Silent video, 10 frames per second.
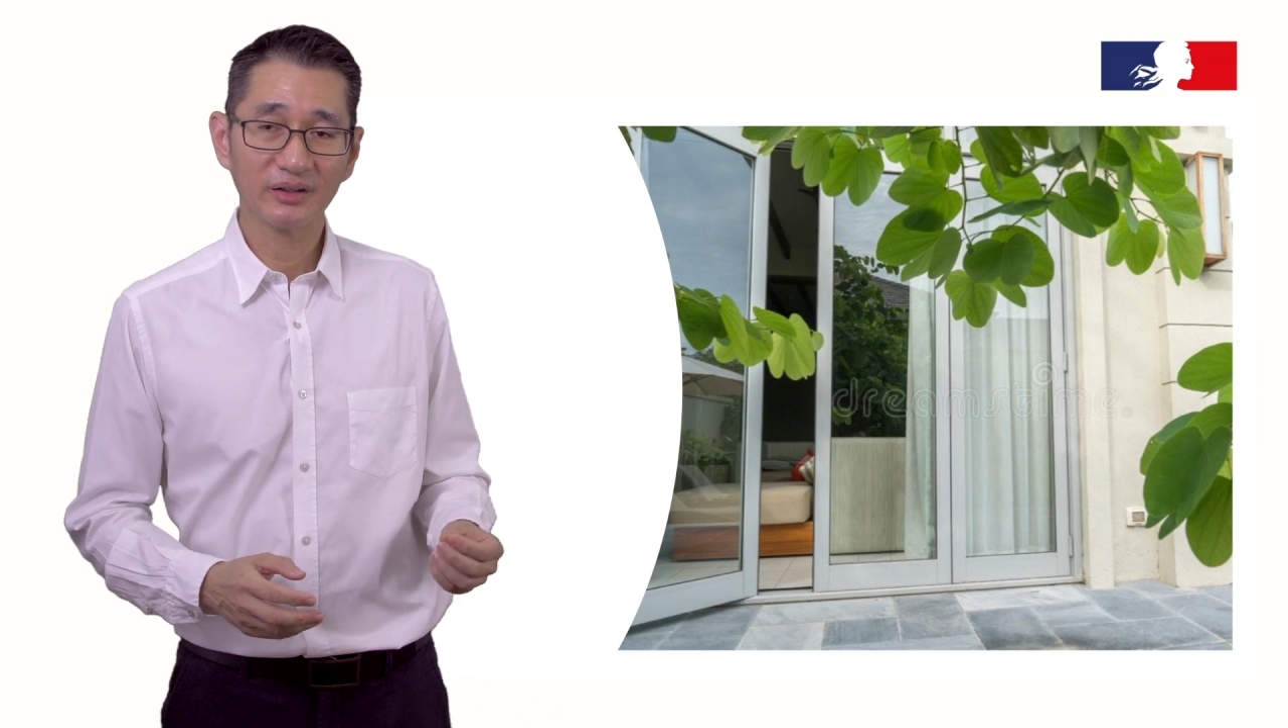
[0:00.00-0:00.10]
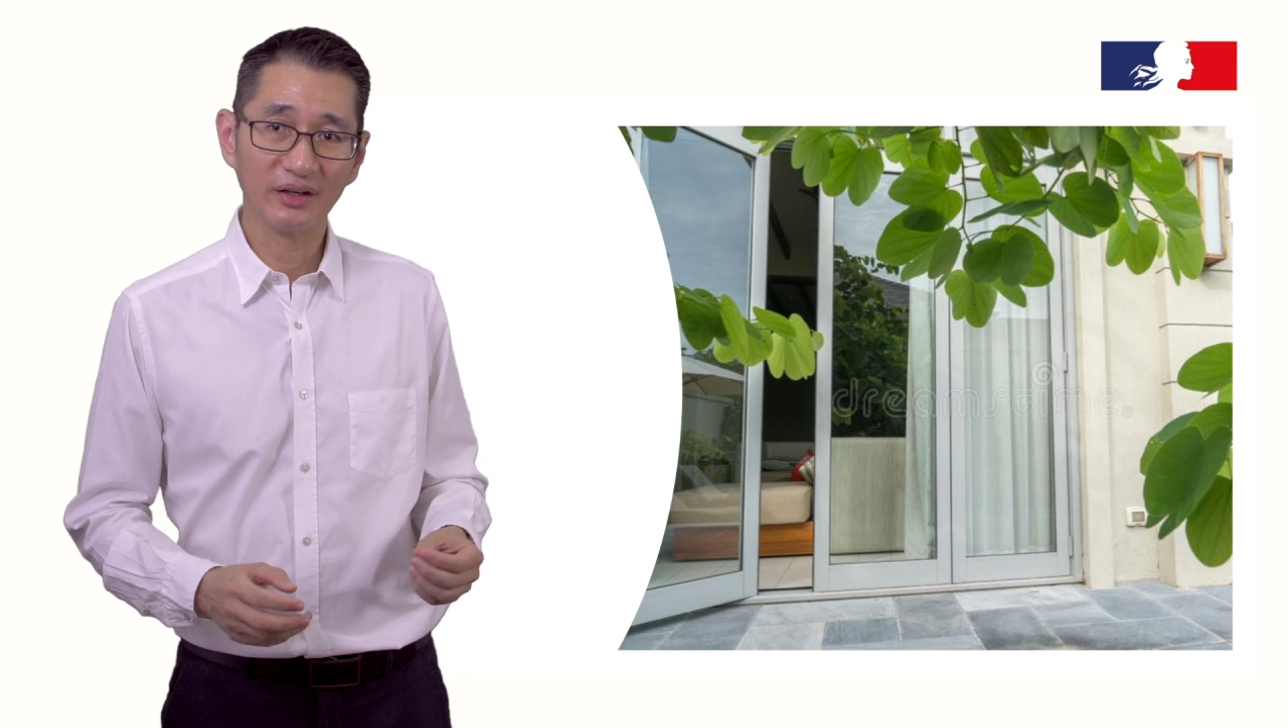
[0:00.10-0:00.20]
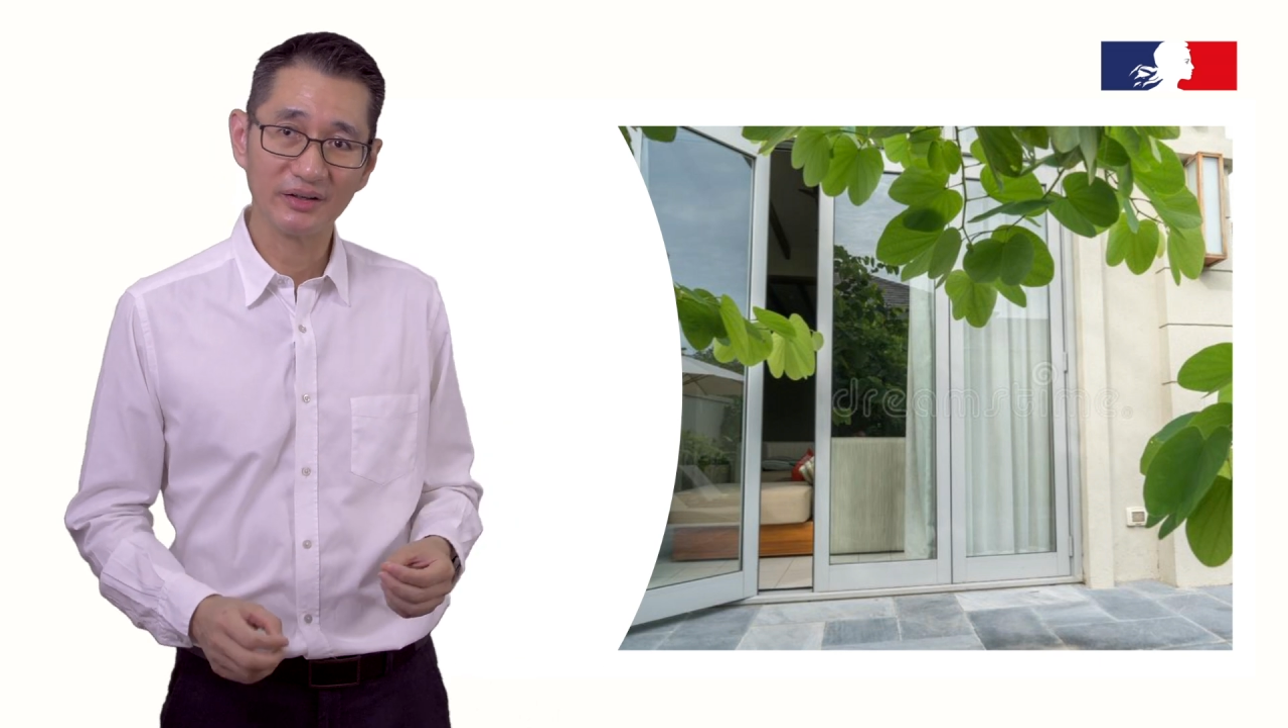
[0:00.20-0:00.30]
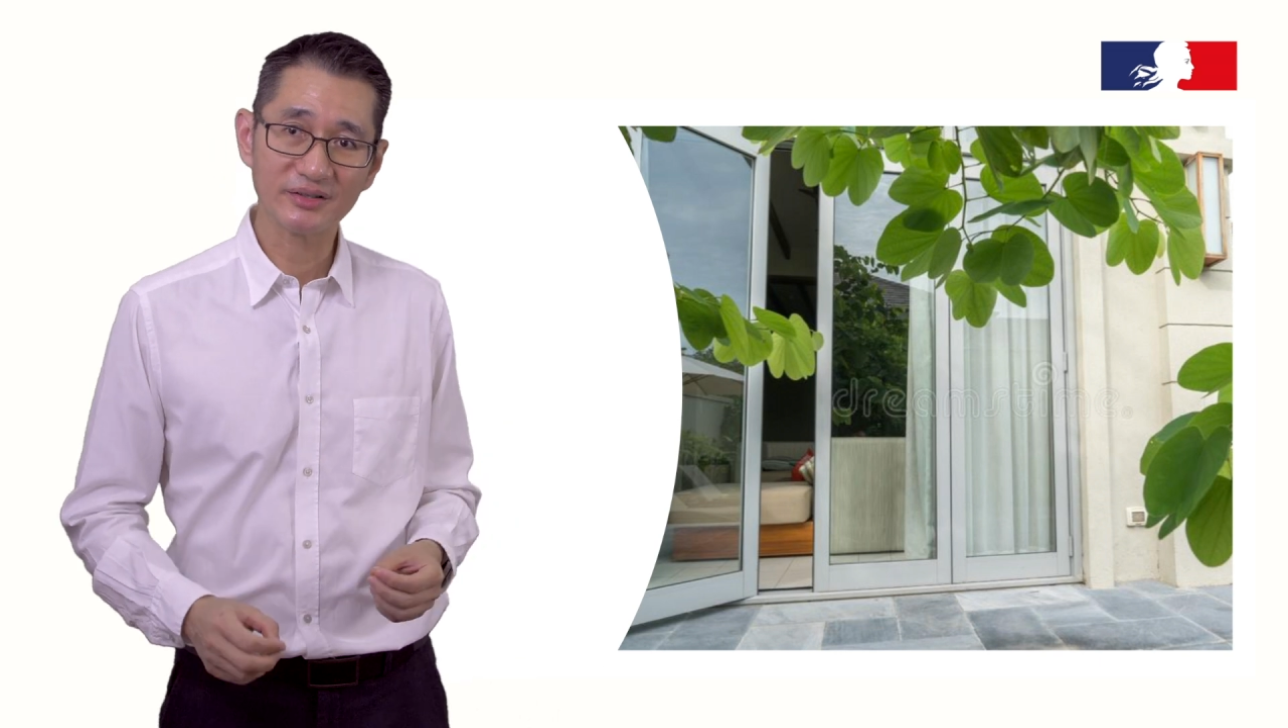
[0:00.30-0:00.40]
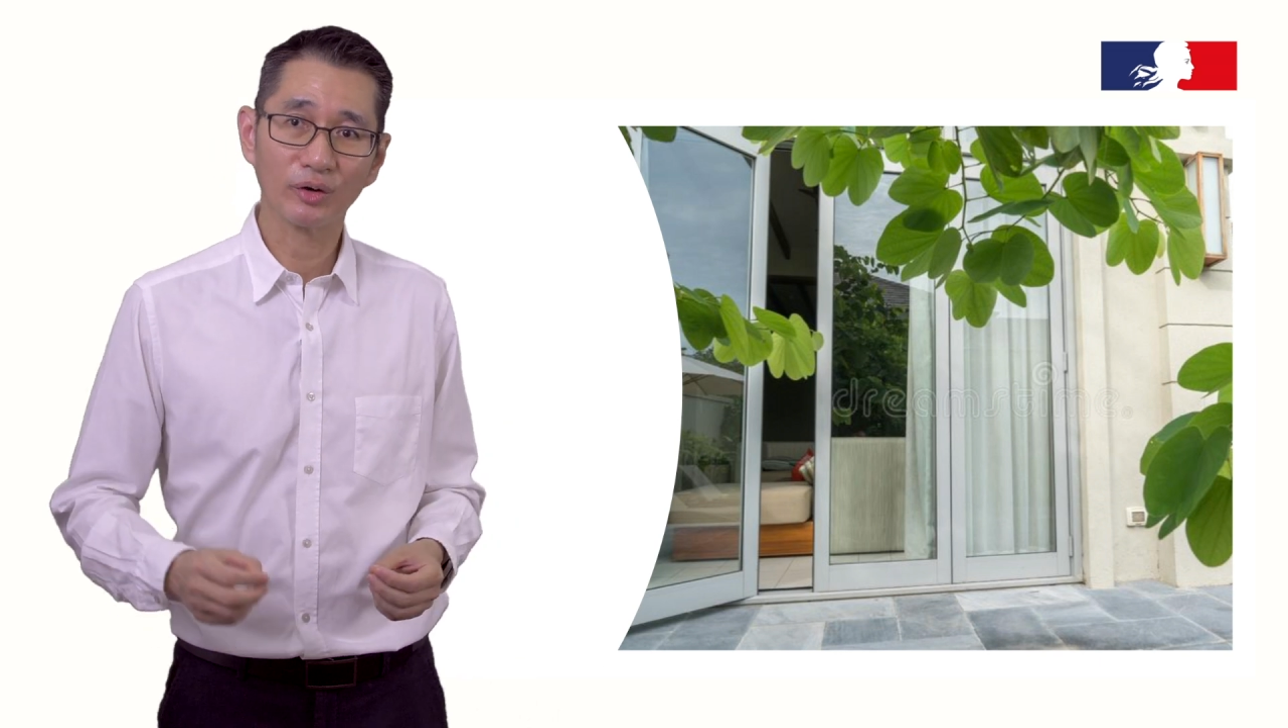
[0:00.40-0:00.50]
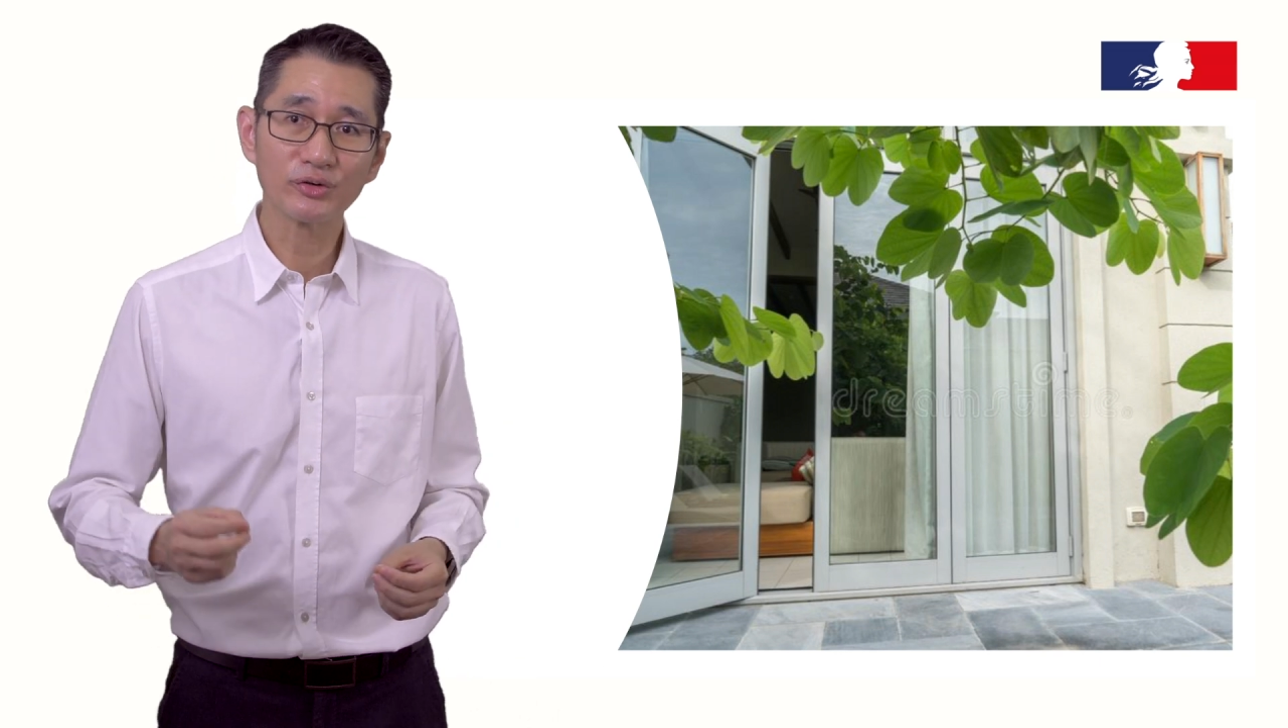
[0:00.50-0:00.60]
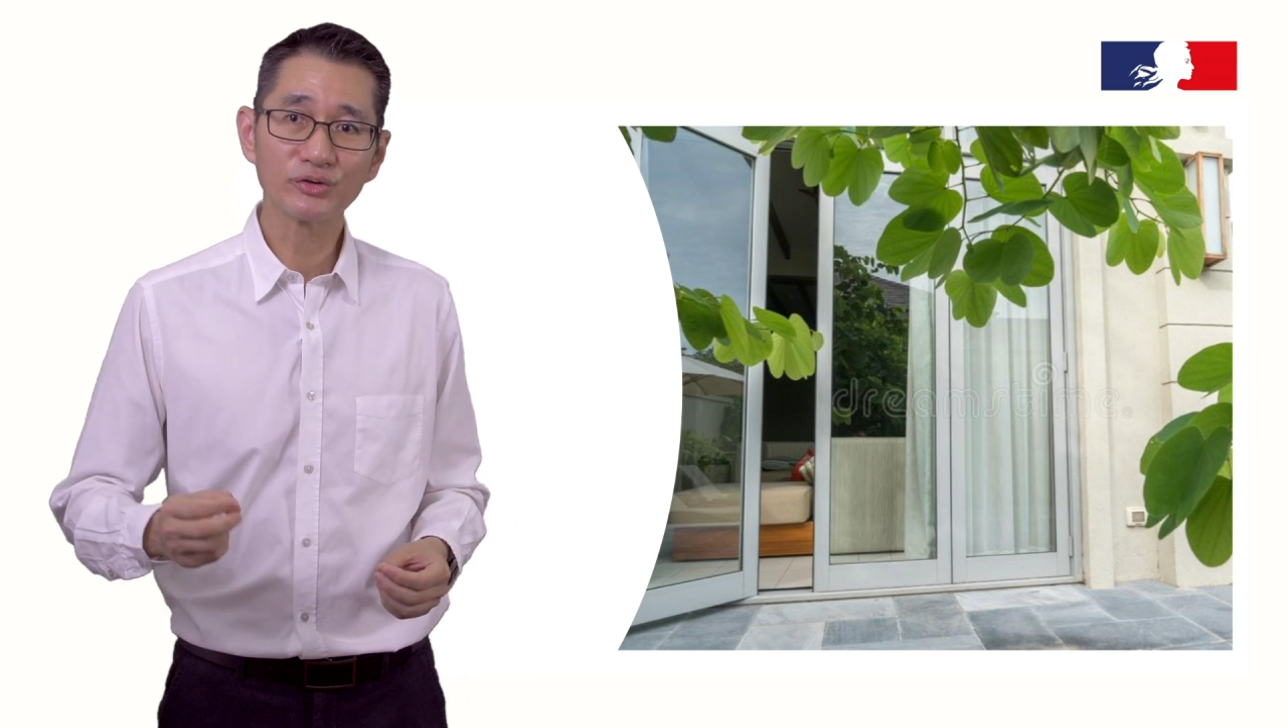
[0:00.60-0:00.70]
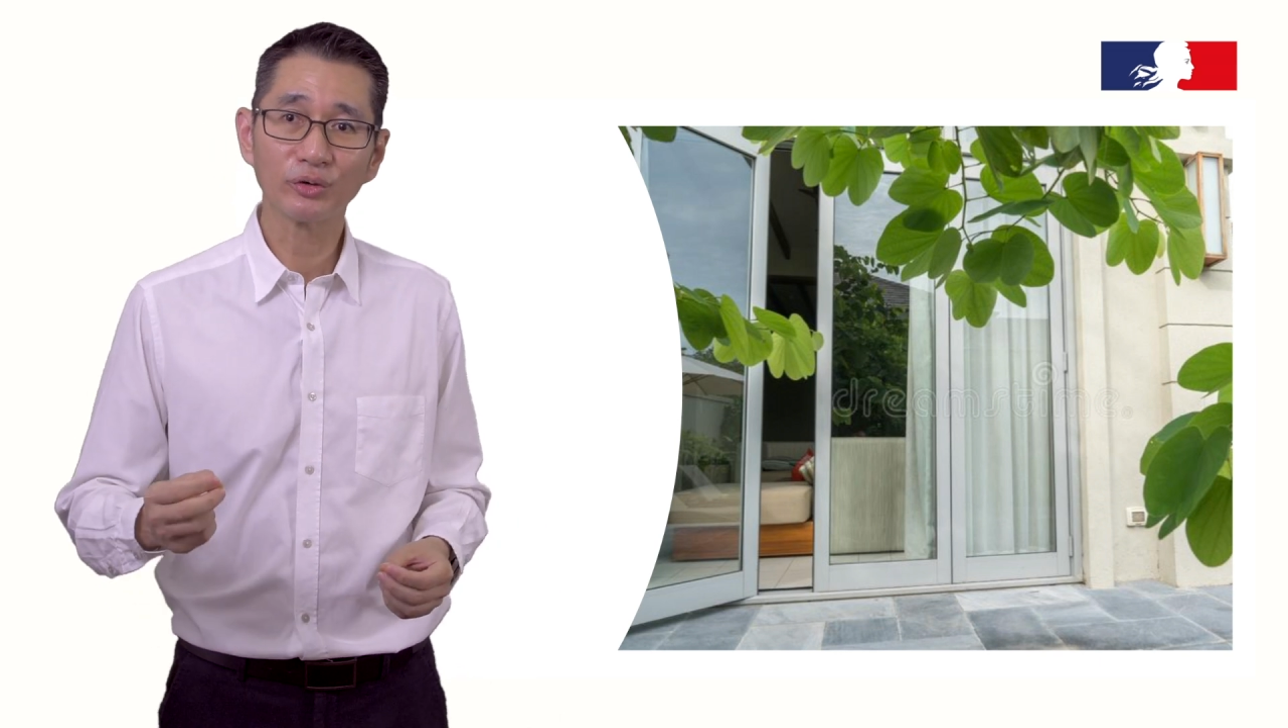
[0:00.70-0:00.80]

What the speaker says: it is also